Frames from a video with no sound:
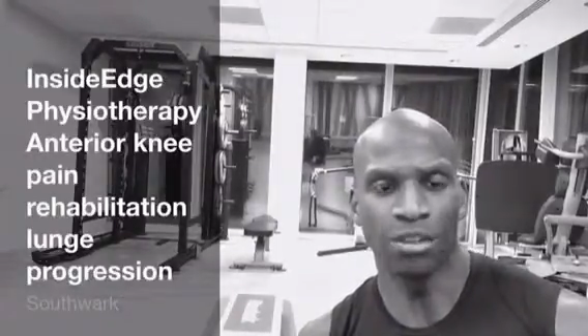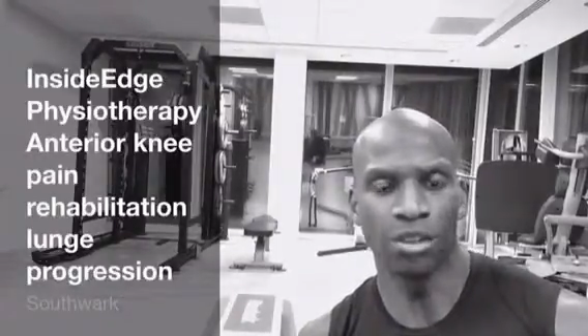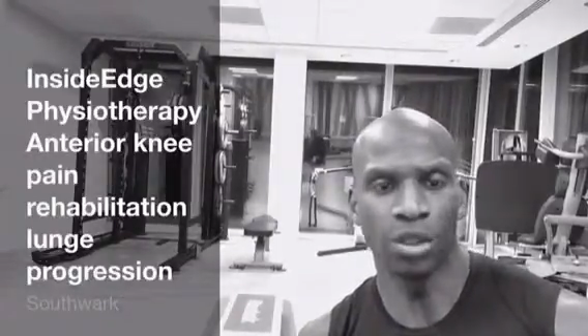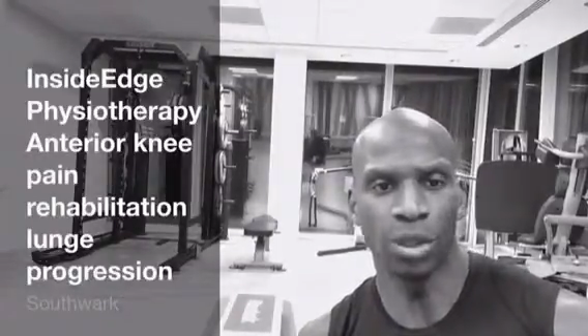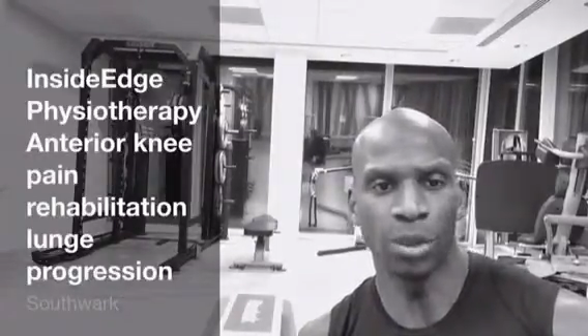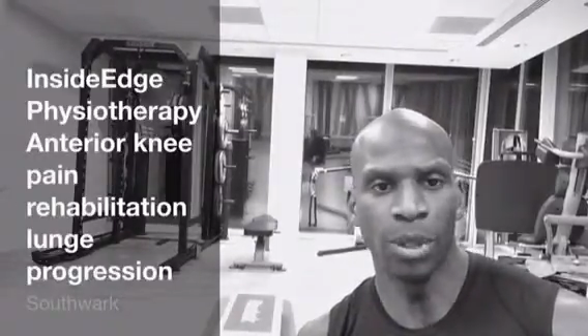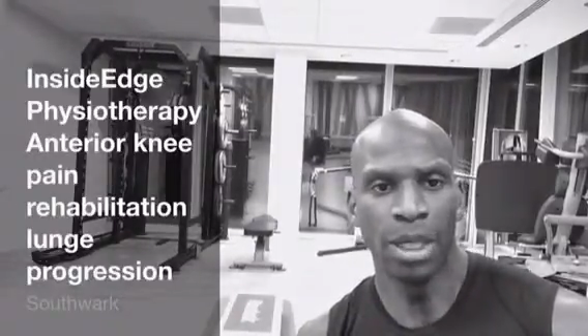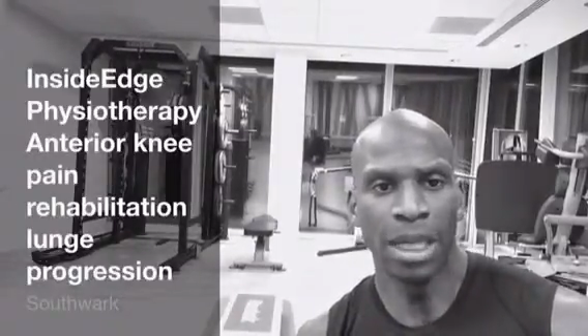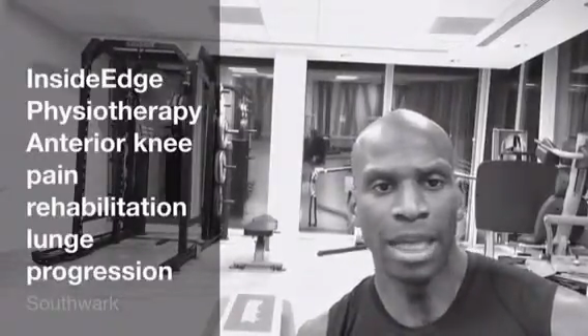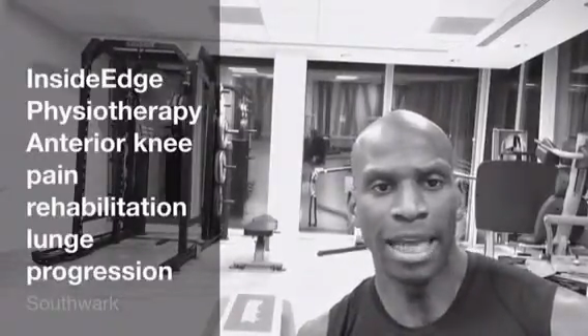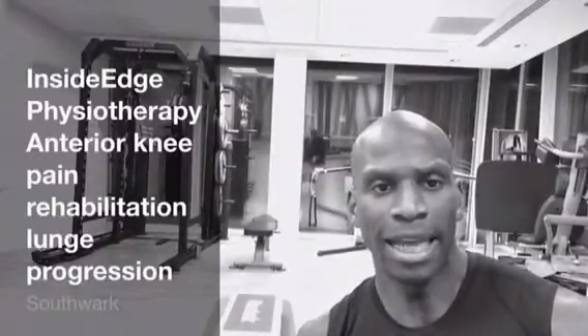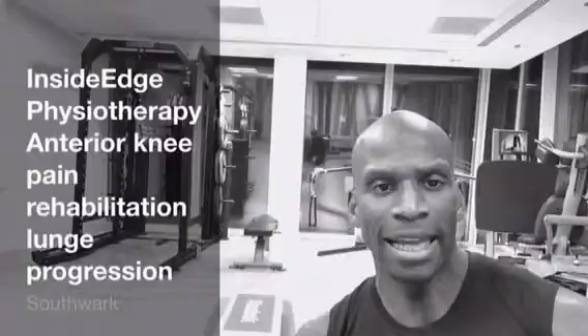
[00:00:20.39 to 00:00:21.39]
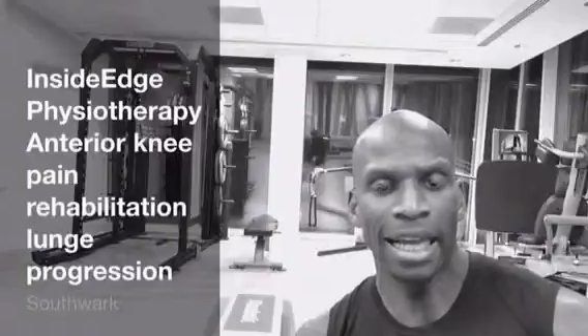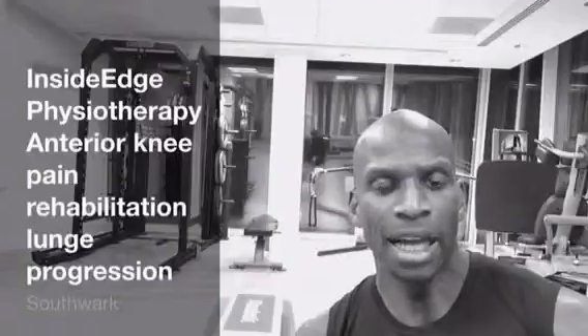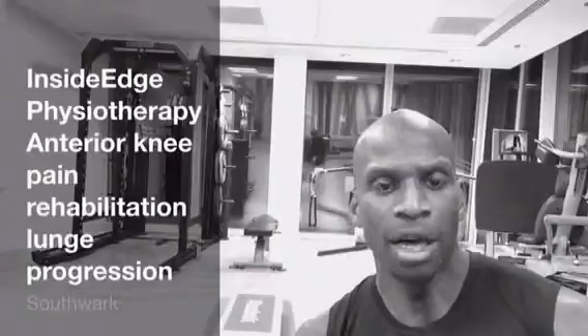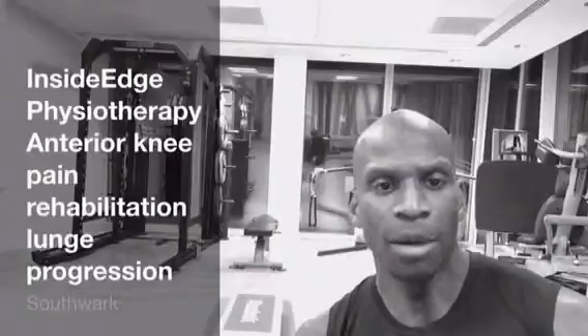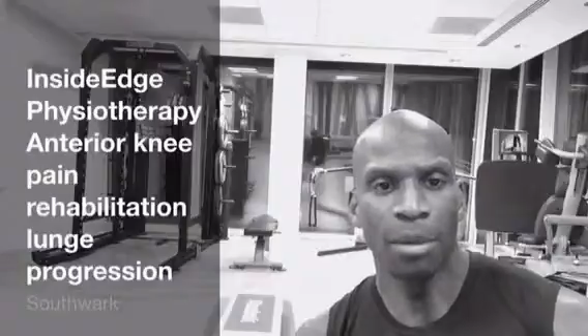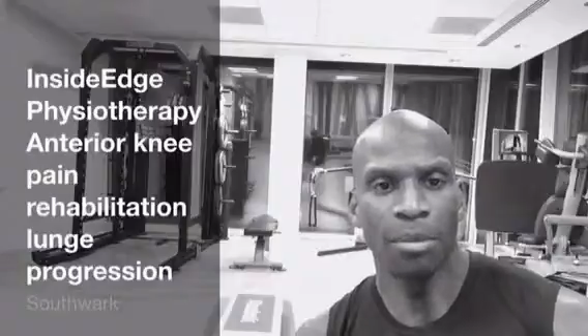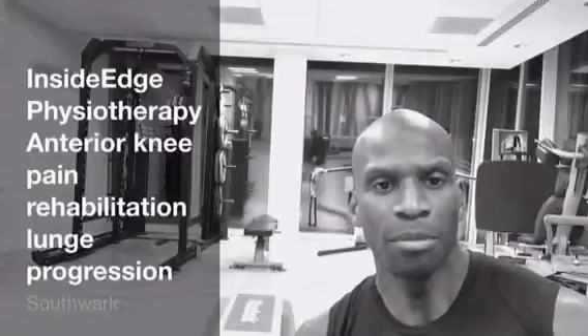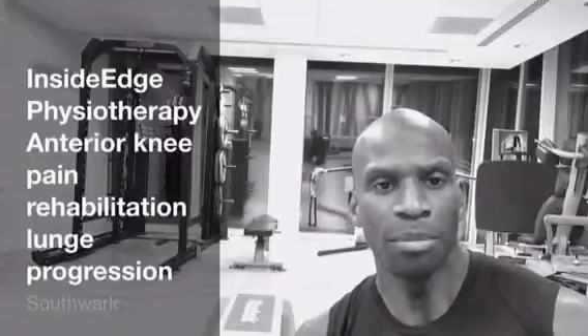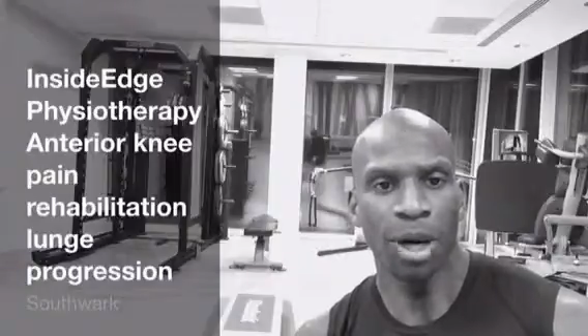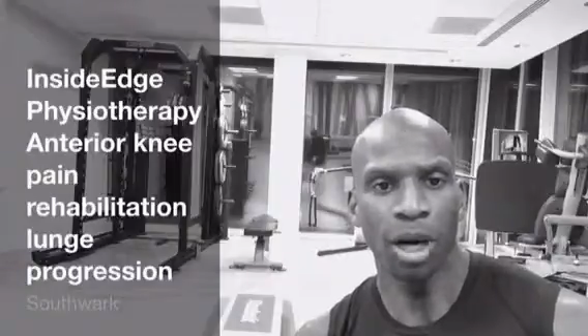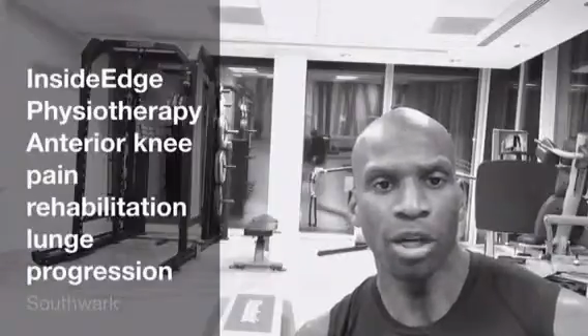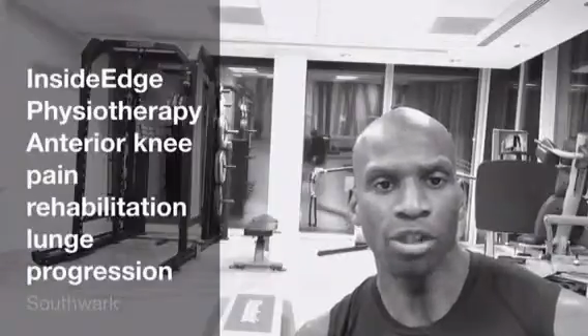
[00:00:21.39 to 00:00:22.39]
do a
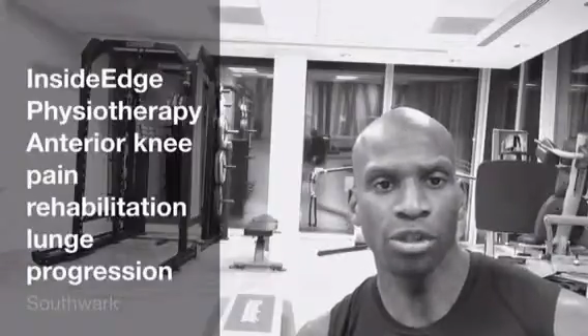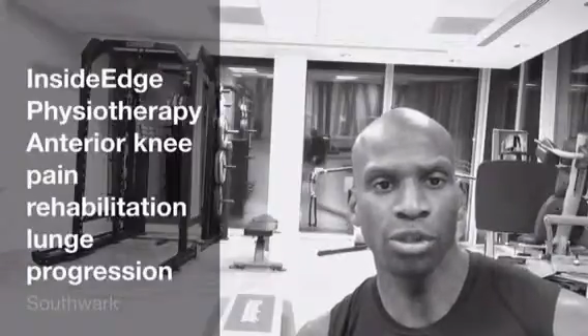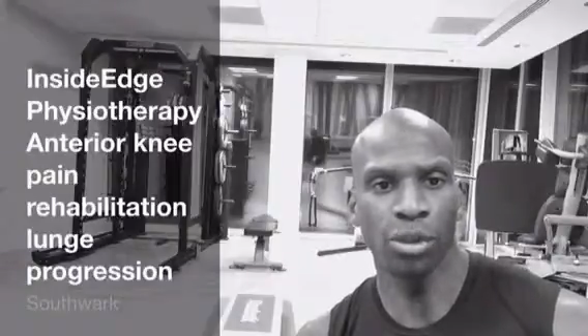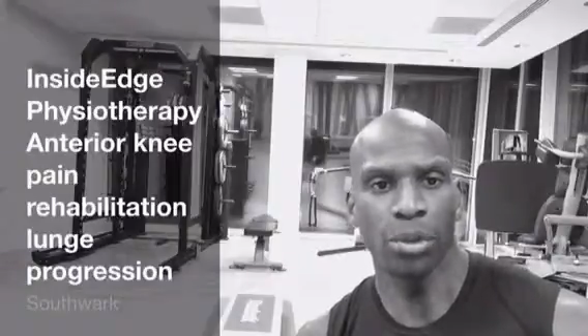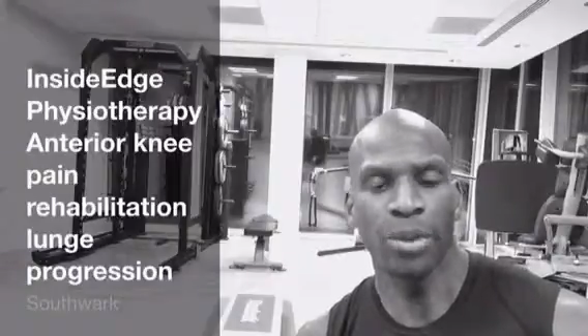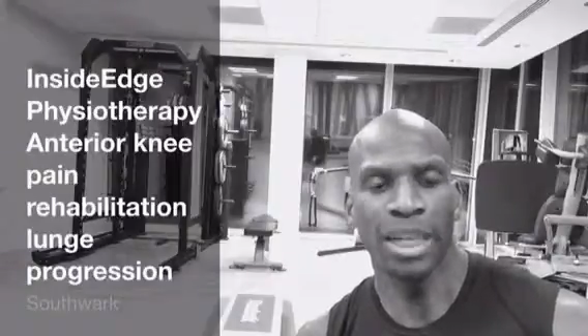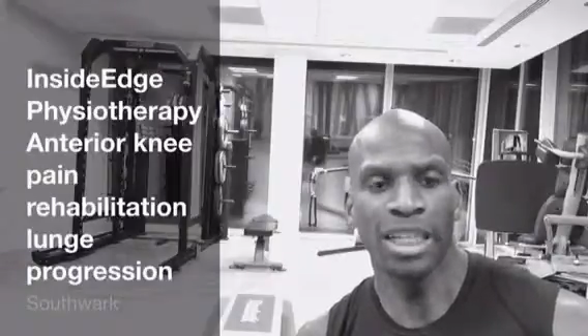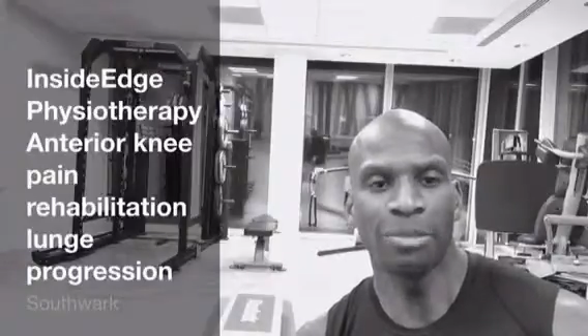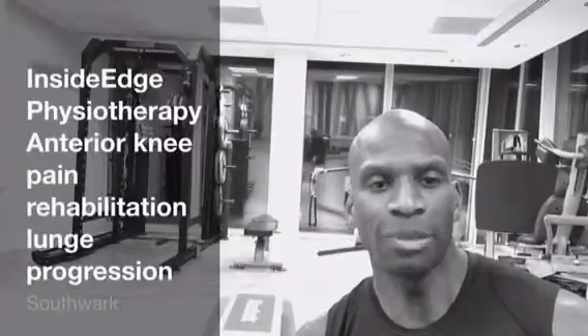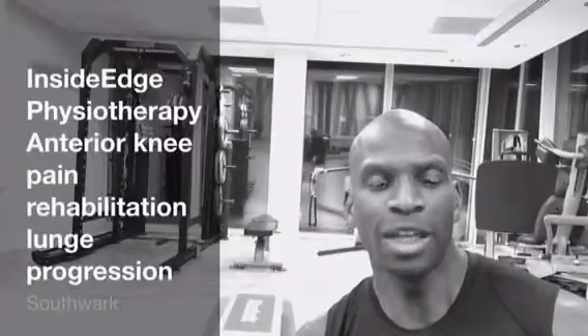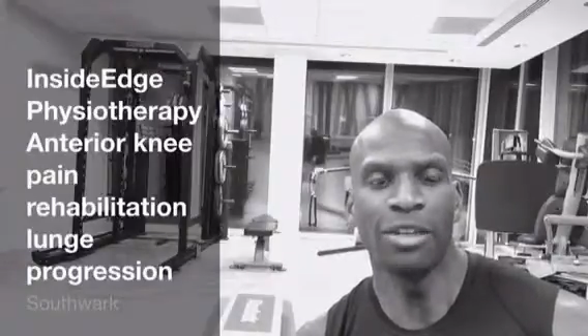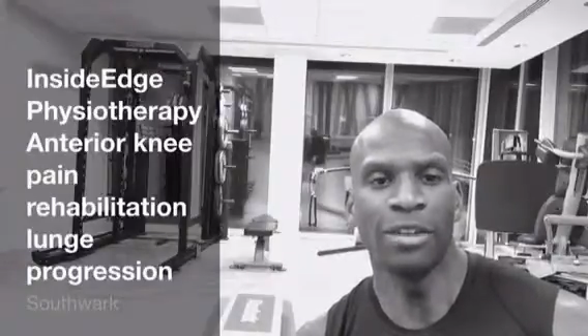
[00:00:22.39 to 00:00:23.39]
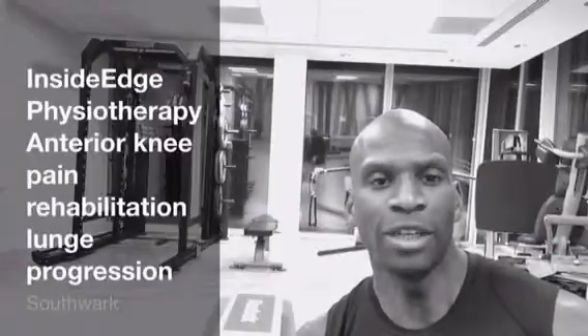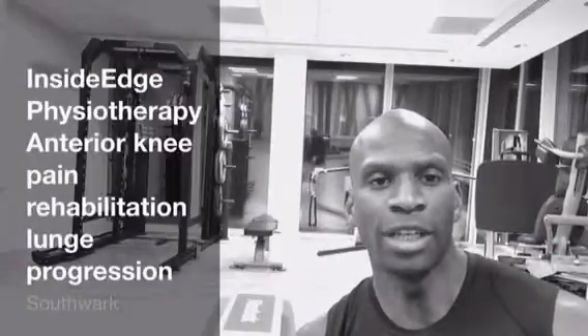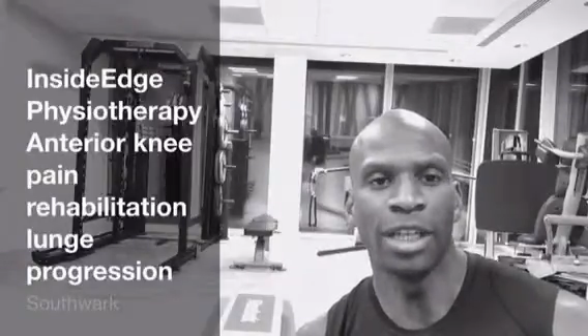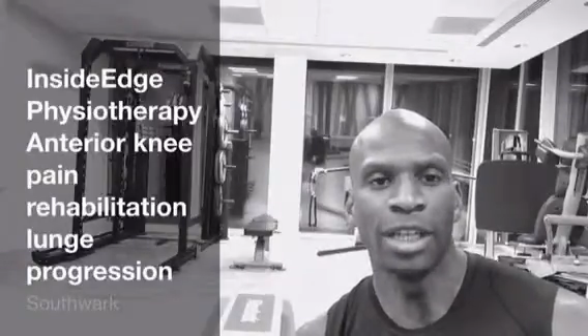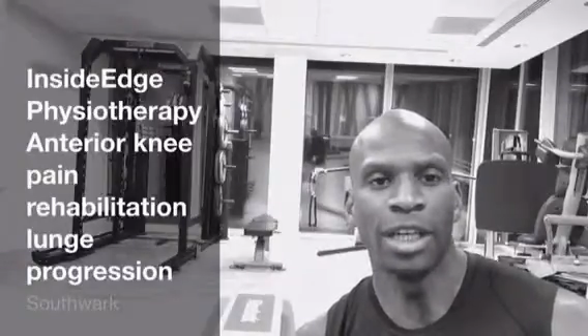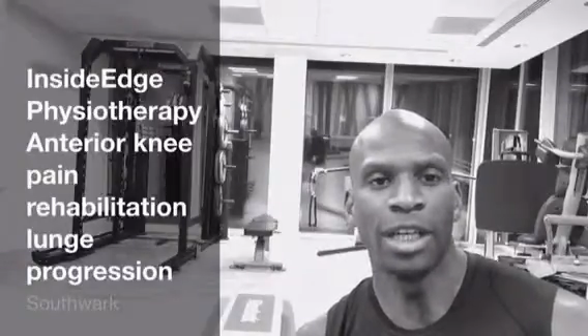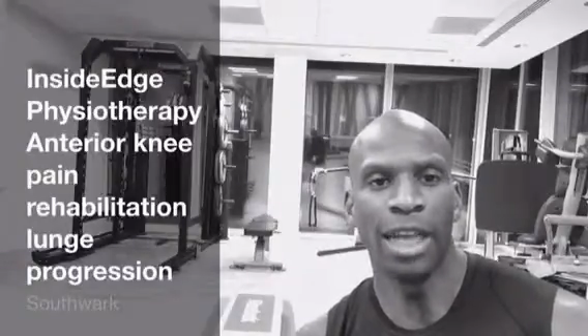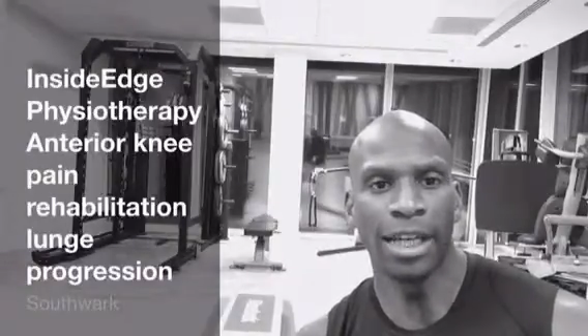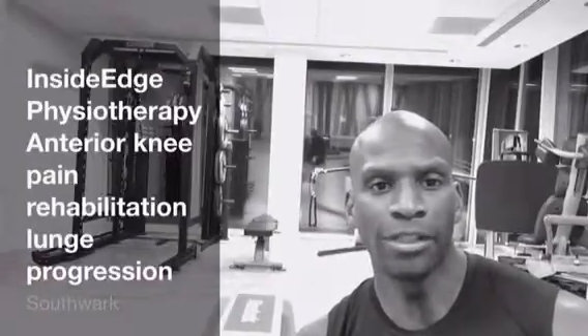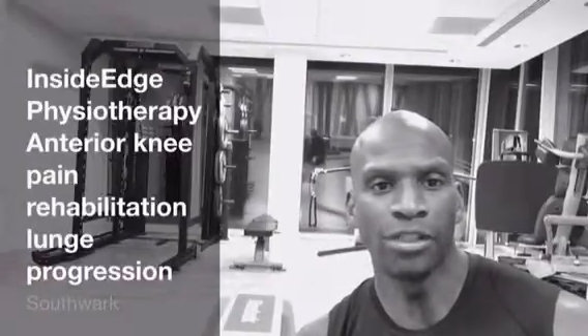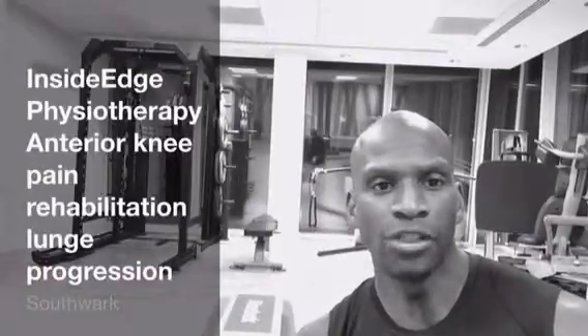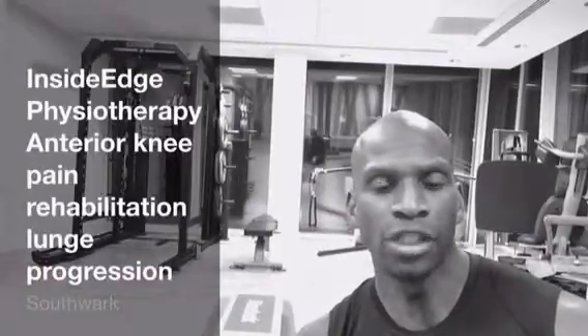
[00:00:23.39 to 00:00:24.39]
partial weight bearing
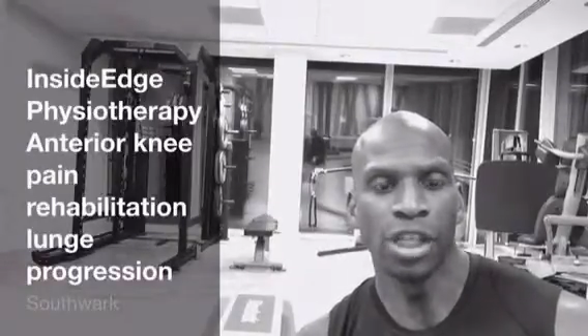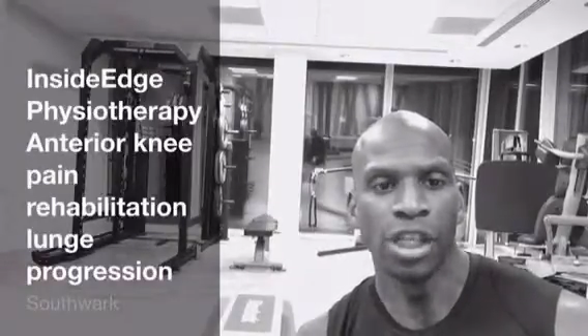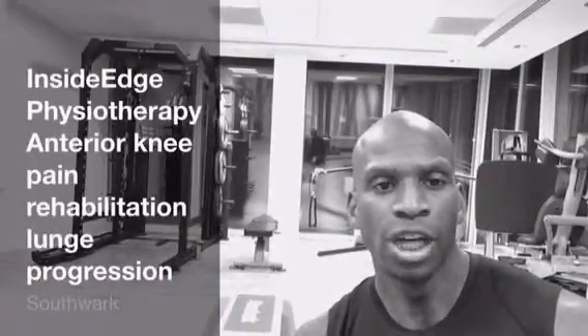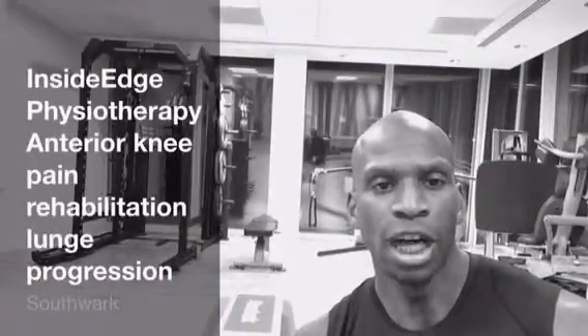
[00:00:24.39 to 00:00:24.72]
lunge